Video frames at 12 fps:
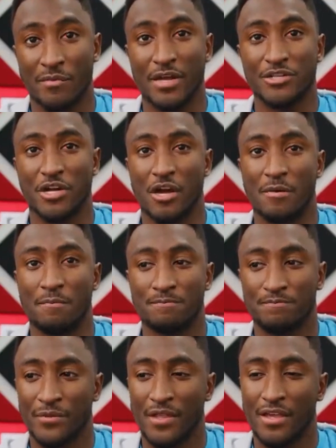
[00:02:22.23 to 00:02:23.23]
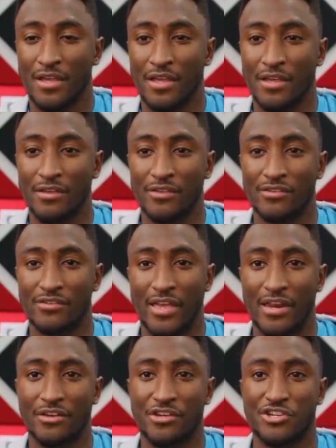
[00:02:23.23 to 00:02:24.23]
As we celebrate his
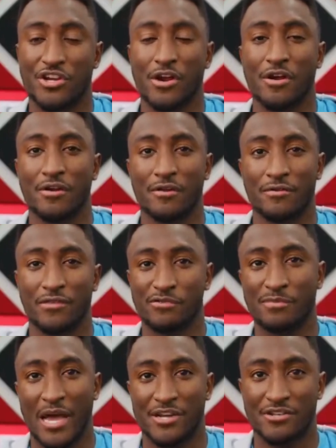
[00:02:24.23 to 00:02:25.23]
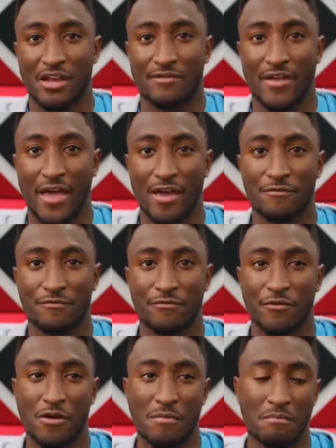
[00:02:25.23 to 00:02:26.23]
achievements, we eagerly anticipate the
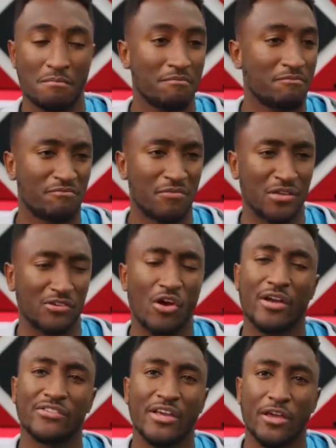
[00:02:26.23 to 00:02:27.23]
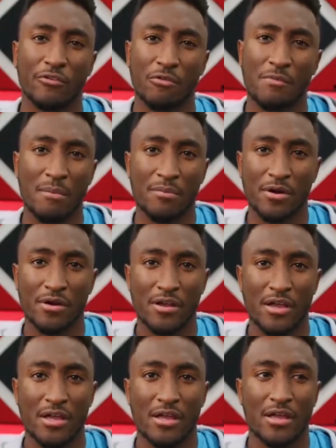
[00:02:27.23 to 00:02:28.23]
incredible contributions he will continue to
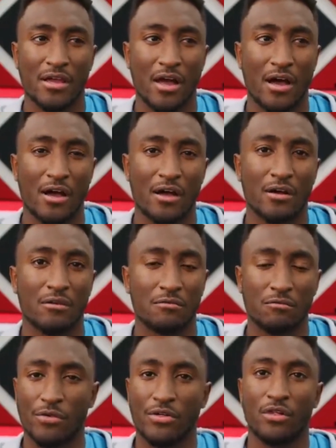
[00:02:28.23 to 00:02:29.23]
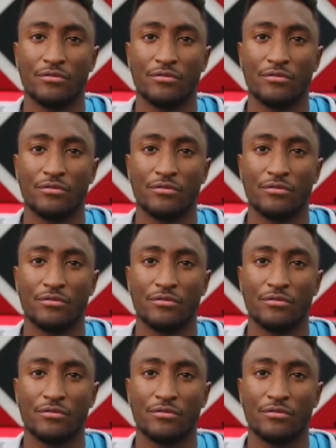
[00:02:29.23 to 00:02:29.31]
make in the years to come.